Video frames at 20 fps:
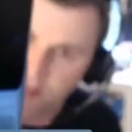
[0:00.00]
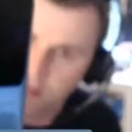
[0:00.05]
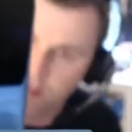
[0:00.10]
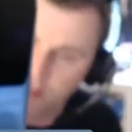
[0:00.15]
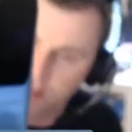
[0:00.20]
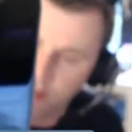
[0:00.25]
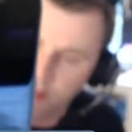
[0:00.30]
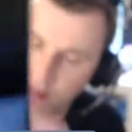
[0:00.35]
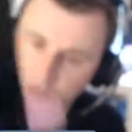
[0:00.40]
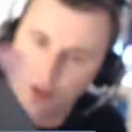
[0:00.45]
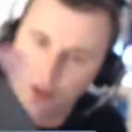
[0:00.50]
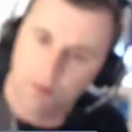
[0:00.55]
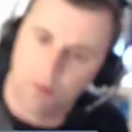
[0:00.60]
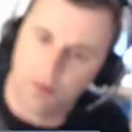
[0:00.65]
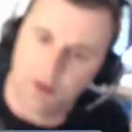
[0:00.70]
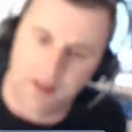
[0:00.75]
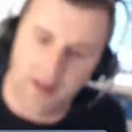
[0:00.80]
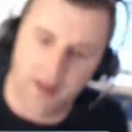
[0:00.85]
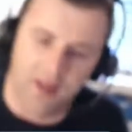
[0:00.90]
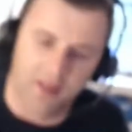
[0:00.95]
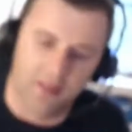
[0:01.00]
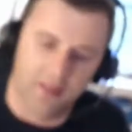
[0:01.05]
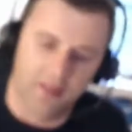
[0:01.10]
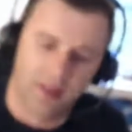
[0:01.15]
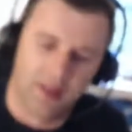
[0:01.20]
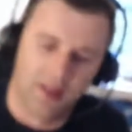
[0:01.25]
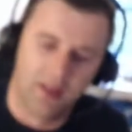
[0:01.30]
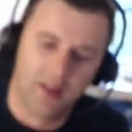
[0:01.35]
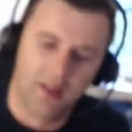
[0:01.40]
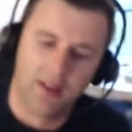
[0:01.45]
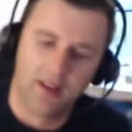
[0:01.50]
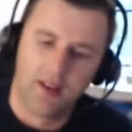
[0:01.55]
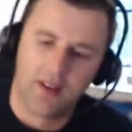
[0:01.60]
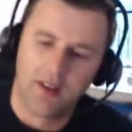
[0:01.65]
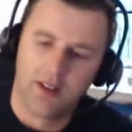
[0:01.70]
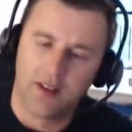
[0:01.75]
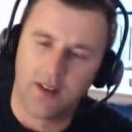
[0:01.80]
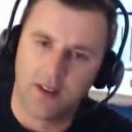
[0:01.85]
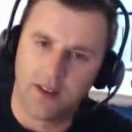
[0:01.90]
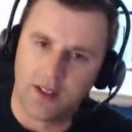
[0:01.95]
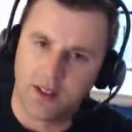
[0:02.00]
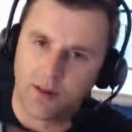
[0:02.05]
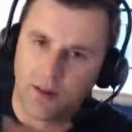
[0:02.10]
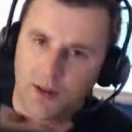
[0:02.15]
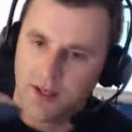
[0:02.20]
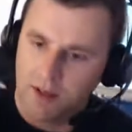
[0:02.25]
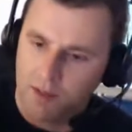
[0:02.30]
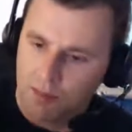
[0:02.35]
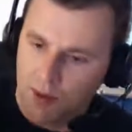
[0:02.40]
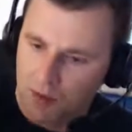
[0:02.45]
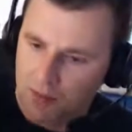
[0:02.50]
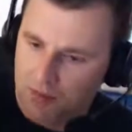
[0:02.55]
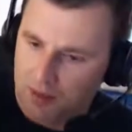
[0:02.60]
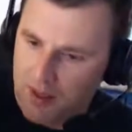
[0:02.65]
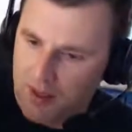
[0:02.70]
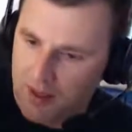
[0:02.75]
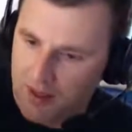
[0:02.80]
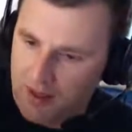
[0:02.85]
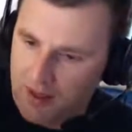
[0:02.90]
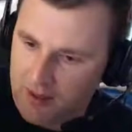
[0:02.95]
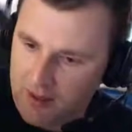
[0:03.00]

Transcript: the top, and then you got this one at the bottom here.